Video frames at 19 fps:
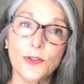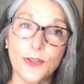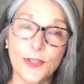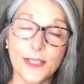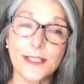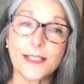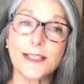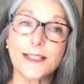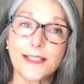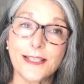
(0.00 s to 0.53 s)

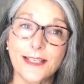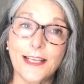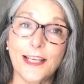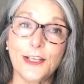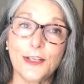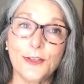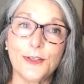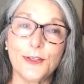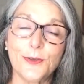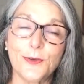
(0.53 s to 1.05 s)
this is the day
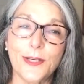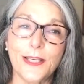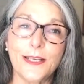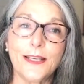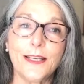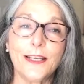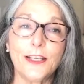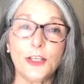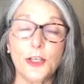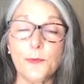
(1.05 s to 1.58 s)
you do it.
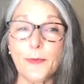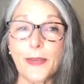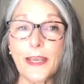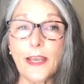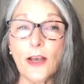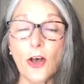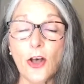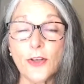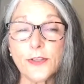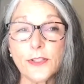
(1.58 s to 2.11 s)
You may
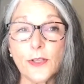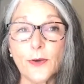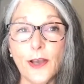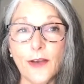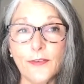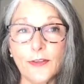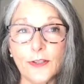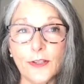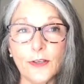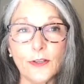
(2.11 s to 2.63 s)
also
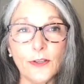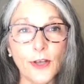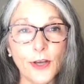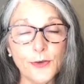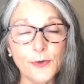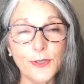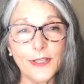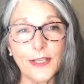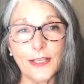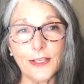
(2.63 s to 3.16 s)
have a little
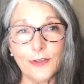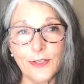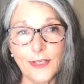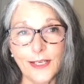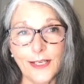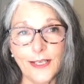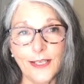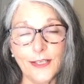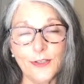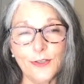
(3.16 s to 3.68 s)
laundry that you
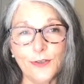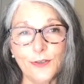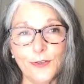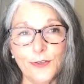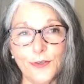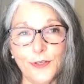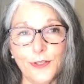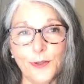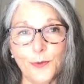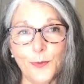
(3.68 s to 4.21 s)
didn't get to
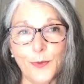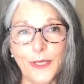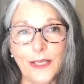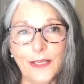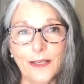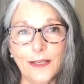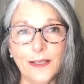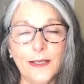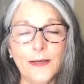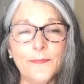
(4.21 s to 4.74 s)
during the
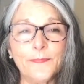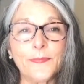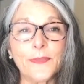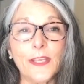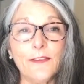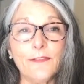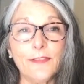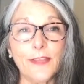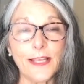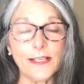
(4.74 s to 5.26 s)
week.
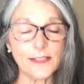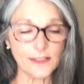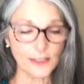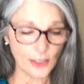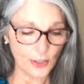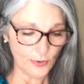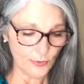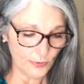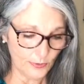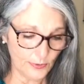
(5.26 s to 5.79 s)
If that's
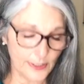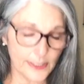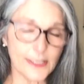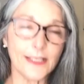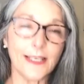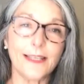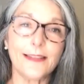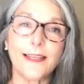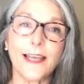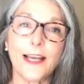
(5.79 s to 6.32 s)
so, let's
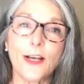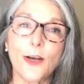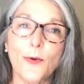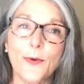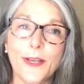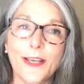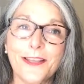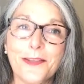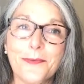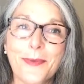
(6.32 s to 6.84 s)
get that
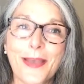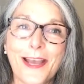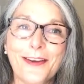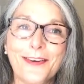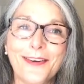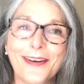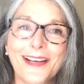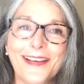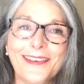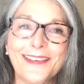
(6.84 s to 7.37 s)
going in the
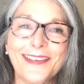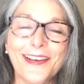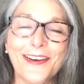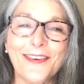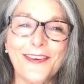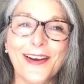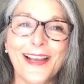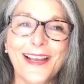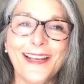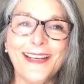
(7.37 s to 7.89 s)
background, all
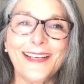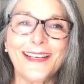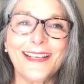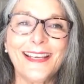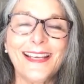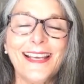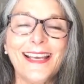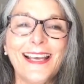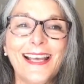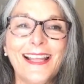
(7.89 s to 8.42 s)
right?
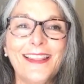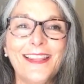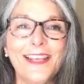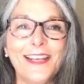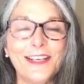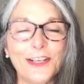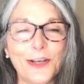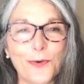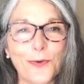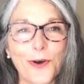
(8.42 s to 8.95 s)
And
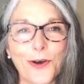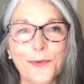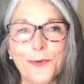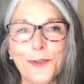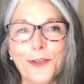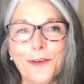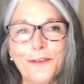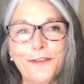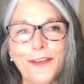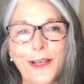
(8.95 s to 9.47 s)
then go on
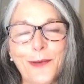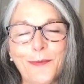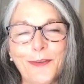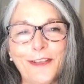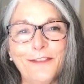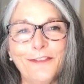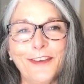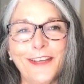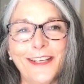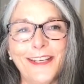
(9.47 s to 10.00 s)
with your family
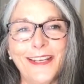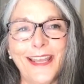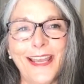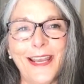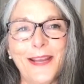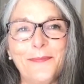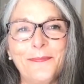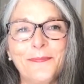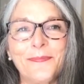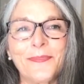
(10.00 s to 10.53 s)
fun day.